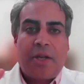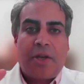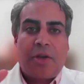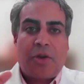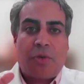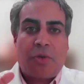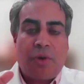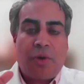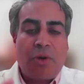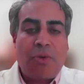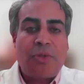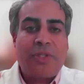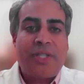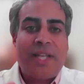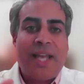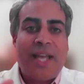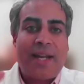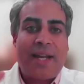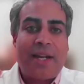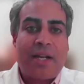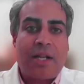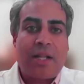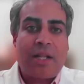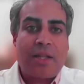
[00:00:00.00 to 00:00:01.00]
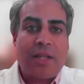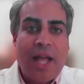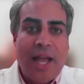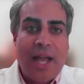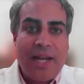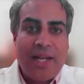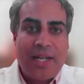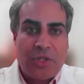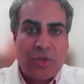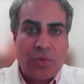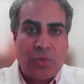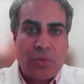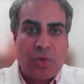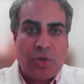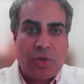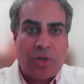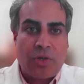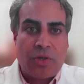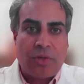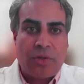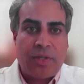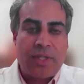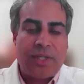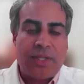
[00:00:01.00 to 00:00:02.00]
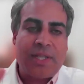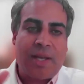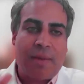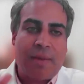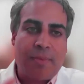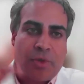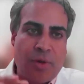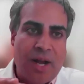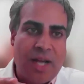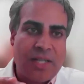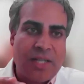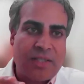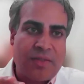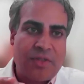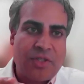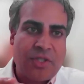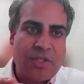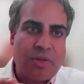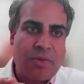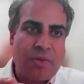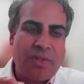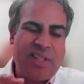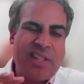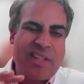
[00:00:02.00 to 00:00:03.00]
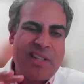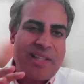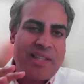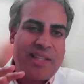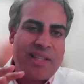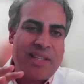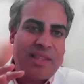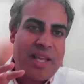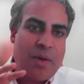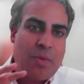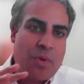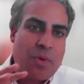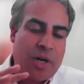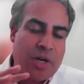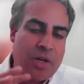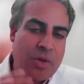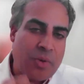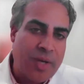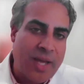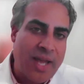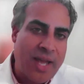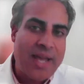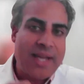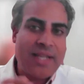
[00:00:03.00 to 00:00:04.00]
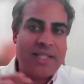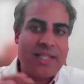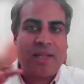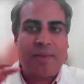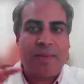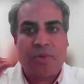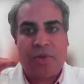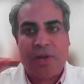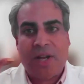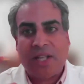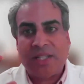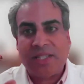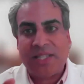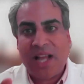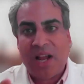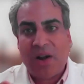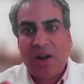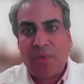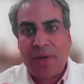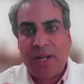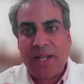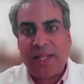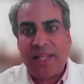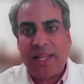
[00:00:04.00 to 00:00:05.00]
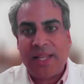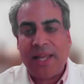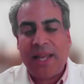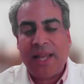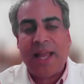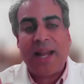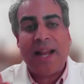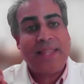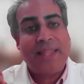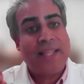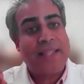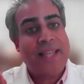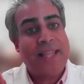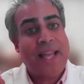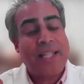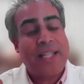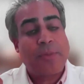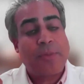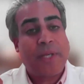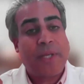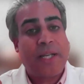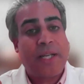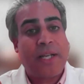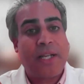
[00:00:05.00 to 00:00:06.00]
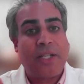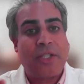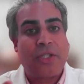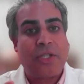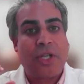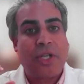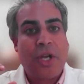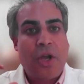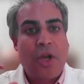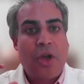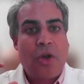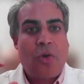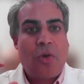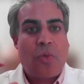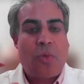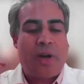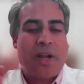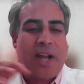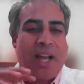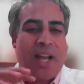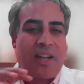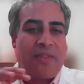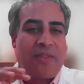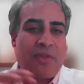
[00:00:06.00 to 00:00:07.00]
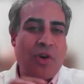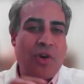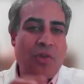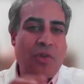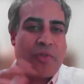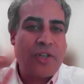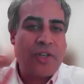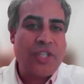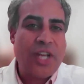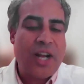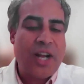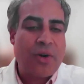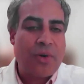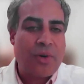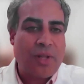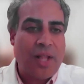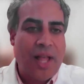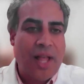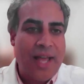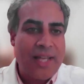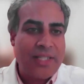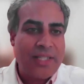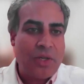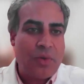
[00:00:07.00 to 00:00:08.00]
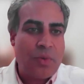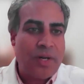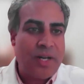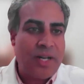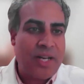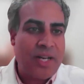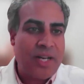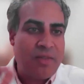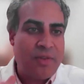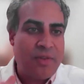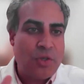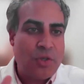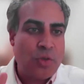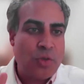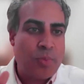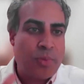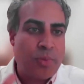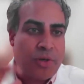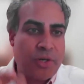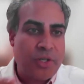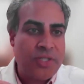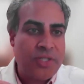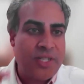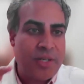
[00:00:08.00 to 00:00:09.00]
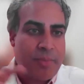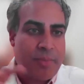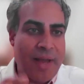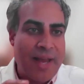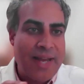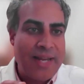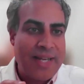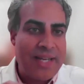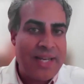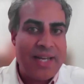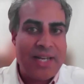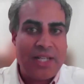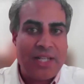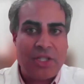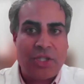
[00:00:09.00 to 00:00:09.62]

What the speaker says: Crohn's and colitis world, some trials have shown they work okay, some trials not really. And I think that's because we're kind of overgeneralizing what an individual person might need.